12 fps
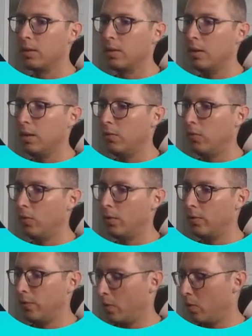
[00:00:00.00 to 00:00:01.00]
And for the
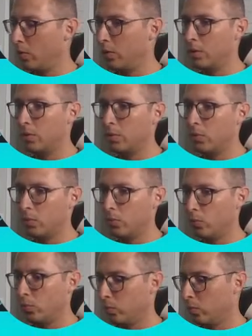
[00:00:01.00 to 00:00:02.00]
phone,
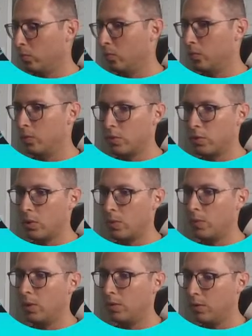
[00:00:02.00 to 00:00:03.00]

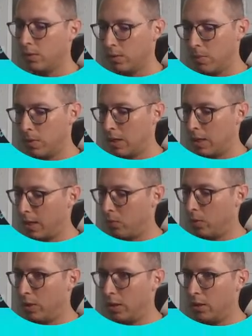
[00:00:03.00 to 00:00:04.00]
something similar,
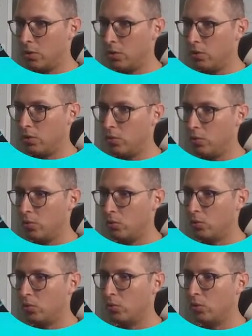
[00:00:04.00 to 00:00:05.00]
we can just
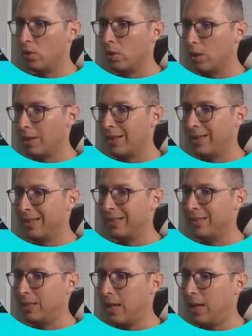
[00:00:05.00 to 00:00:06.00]
use
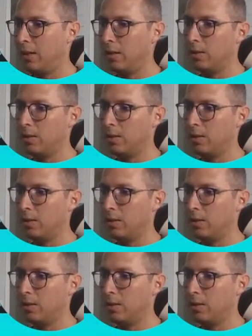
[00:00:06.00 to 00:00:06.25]
tell.